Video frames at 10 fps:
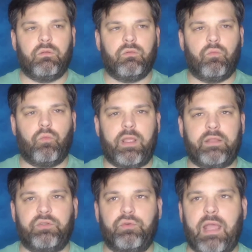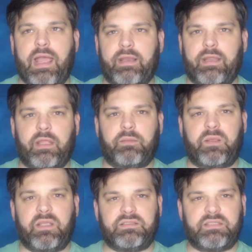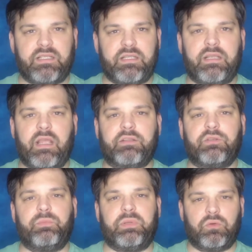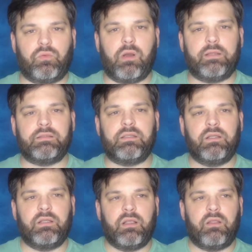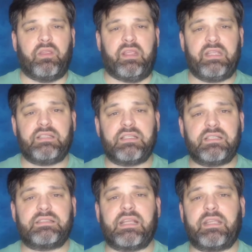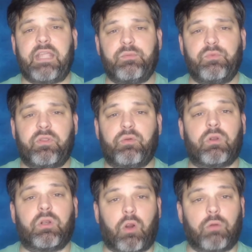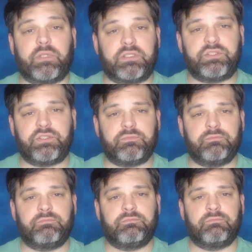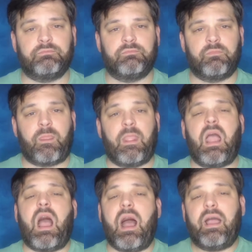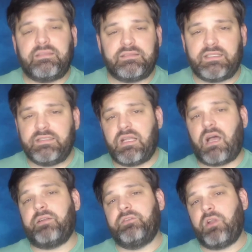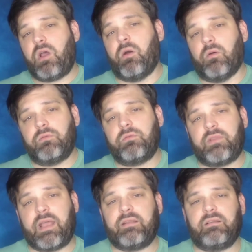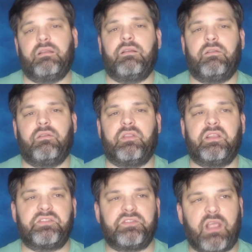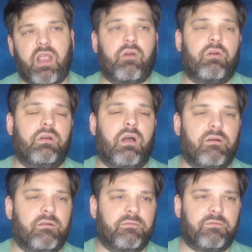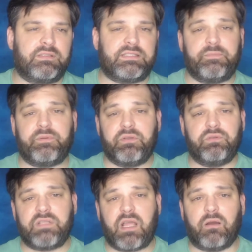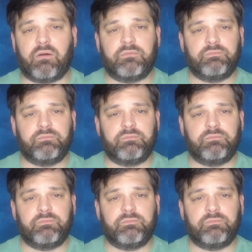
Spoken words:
when you had a PC and you built one, the heat sinks that came with it were garbage. I did not know that this era of CPUs now,